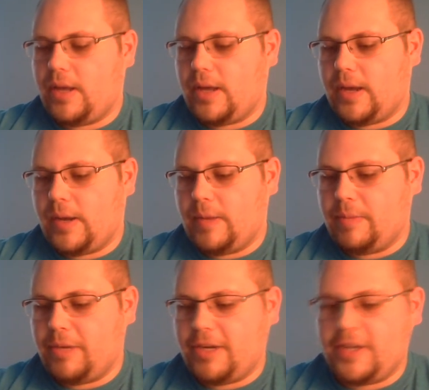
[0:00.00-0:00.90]

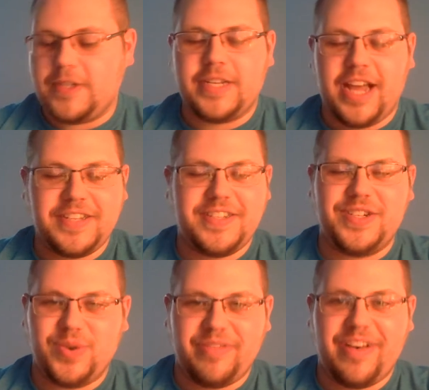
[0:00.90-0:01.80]
but it is nice to
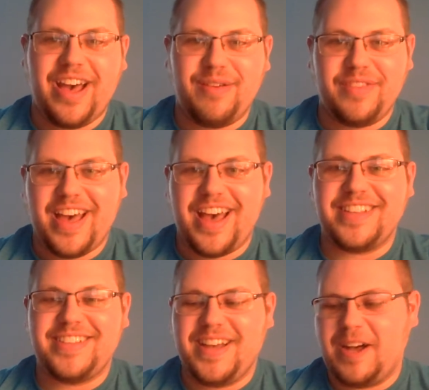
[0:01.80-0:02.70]
sort of have
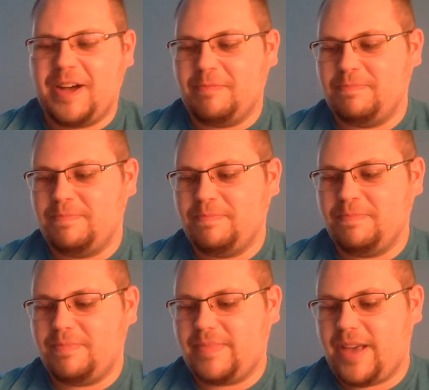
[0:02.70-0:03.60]
that
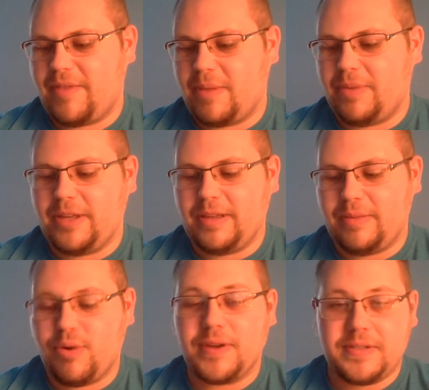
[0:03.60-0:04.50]

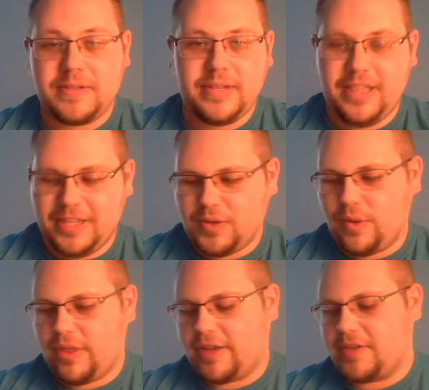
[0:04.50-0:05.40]
be present in this
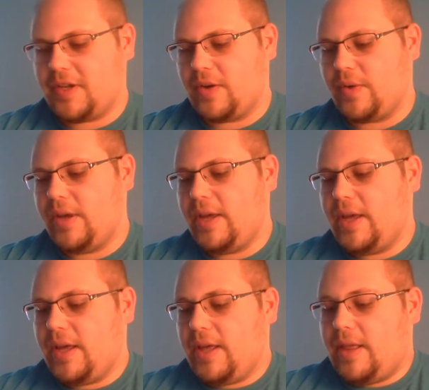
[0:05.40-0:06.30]
whole thing. So
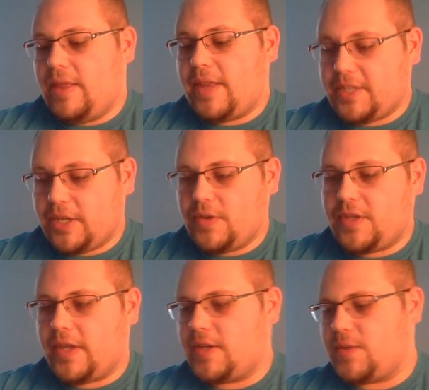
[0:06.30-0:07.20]
that's a
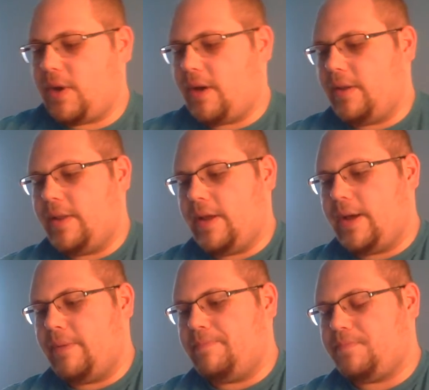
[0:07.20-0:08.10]
huge thing as well.
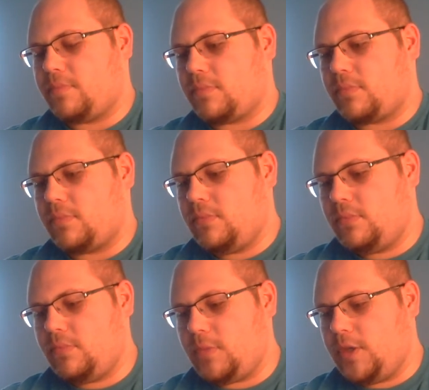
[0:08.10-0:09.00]

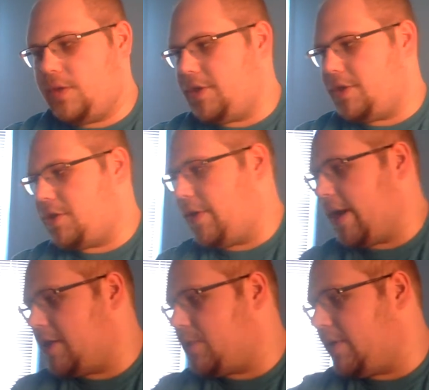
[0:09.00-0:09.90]
So I'll just show you
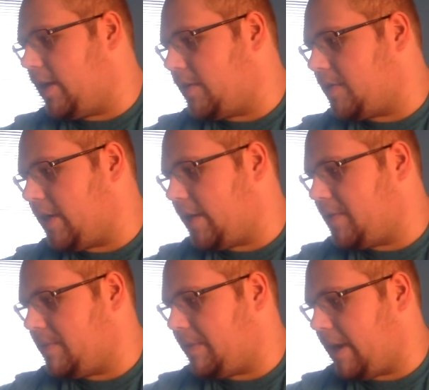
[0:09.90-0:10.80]
guys what that looks like
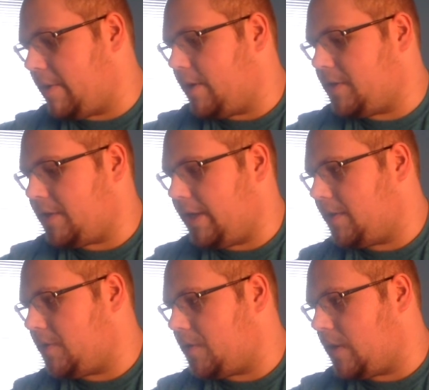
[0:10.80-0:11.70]
with some game cards in
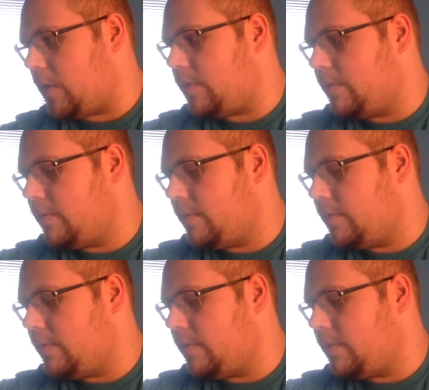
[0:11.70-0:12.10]
it. So